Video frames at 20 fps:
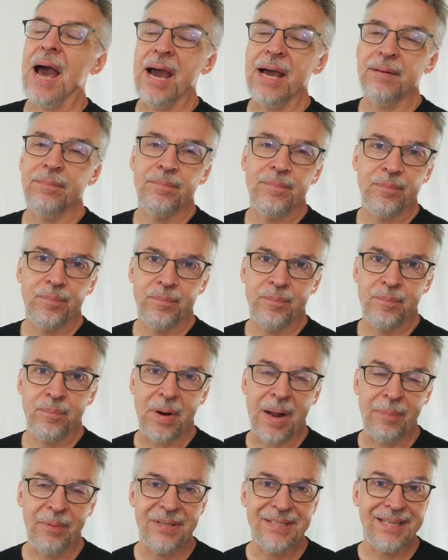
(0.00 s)
I'd
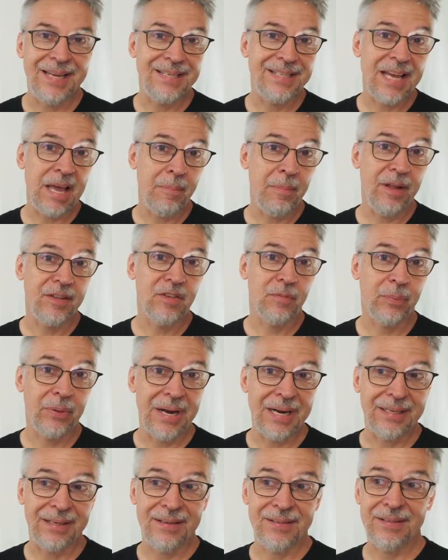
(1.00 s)
probably say 10 minutes of
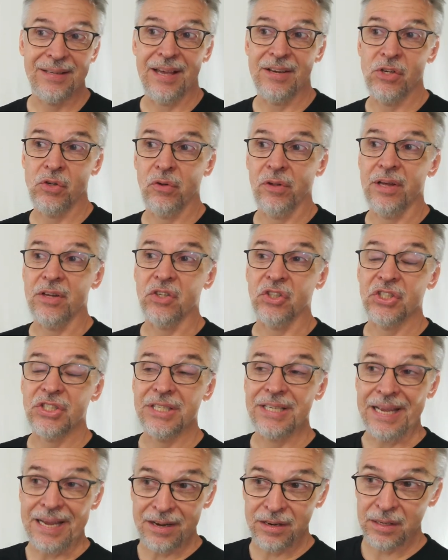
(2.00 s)
practice and you'll
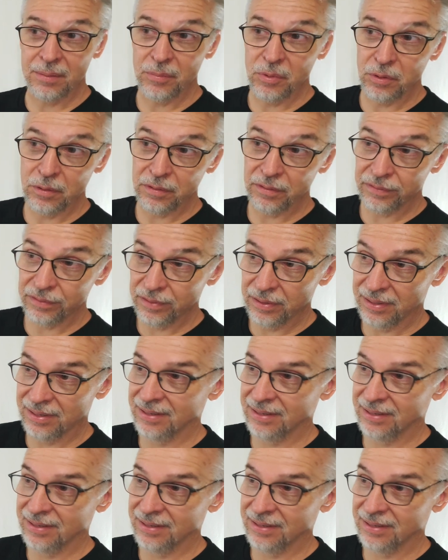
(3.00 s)
understand the move,